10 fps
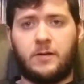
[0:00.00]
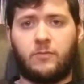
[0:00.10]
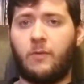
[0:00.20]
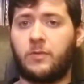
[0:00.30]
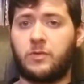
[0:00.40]

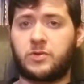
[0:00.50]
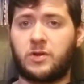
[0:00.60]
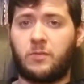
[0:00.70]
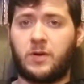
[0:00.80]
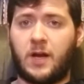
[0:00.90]
Revolution
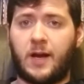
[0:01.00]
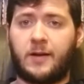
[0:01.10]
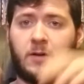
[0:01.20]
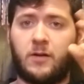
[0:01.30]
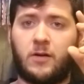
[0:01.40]
Number
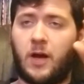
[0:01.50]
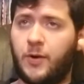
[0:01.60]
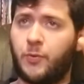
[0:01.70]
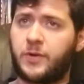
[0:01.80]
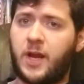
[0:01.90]
9, I
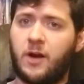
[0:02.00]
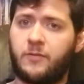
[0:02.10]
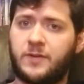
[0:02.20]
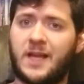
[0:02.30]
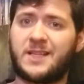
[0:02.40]
don't care
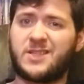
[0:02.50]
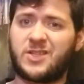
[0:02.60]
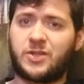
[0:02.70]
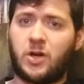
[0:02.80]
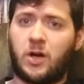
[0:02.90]
for that
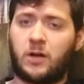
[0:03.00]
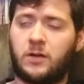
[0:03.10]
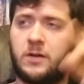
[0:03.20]
song.